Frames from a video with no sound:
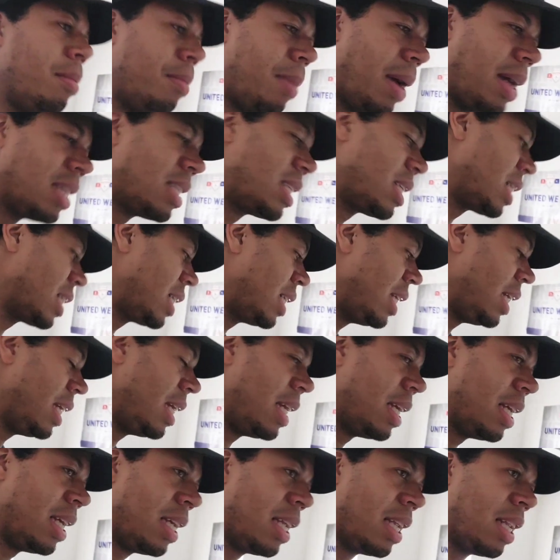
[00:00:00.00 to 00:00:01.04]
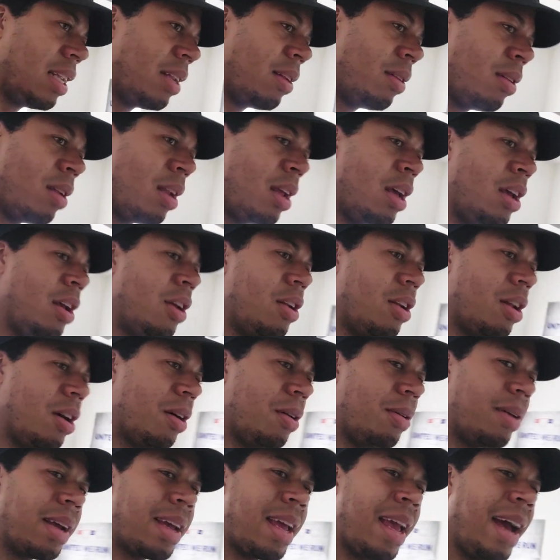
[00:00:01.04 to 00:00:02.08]
Basically, you
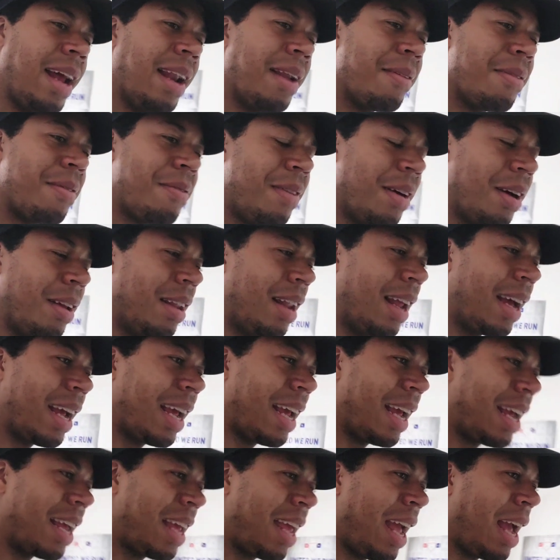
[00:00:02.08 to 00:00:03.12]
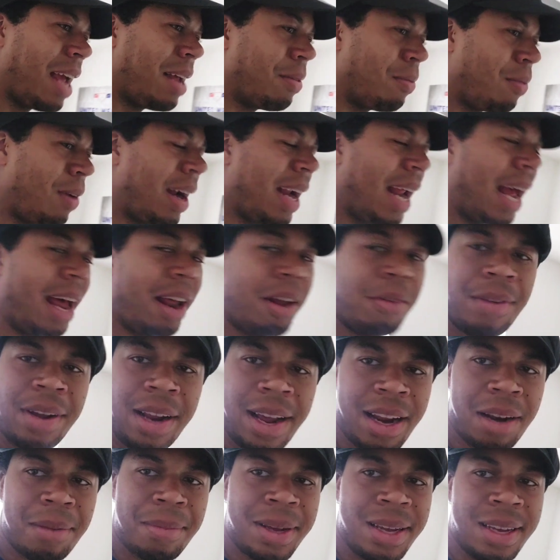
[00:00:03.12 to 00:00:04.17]
know, it kind of felt like it came right out of an
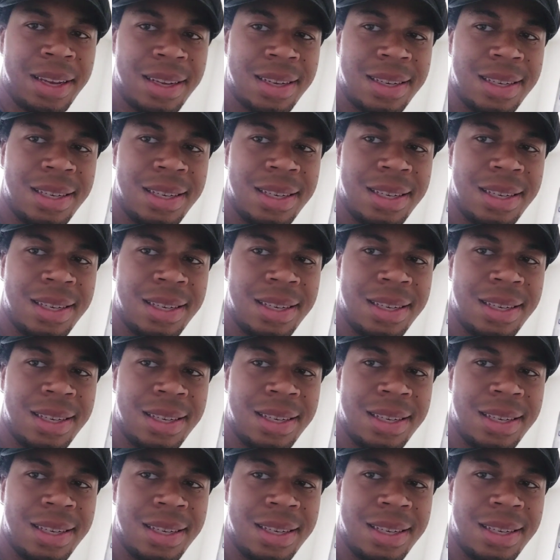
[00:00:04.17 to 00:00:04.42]
anime.